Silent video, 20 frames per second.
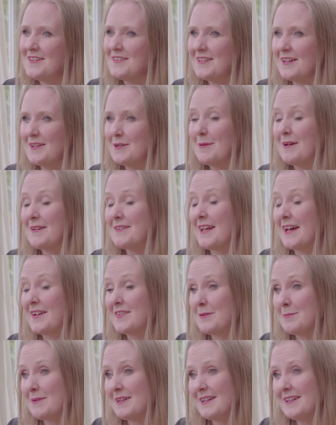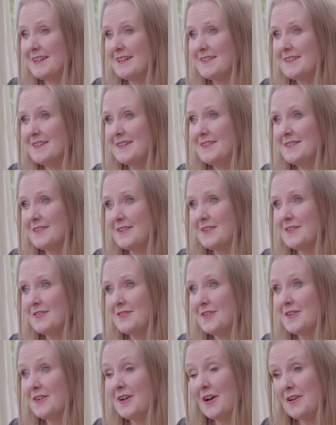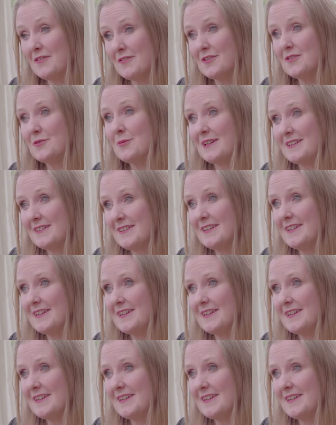Soundabout has actually been in existence for over 20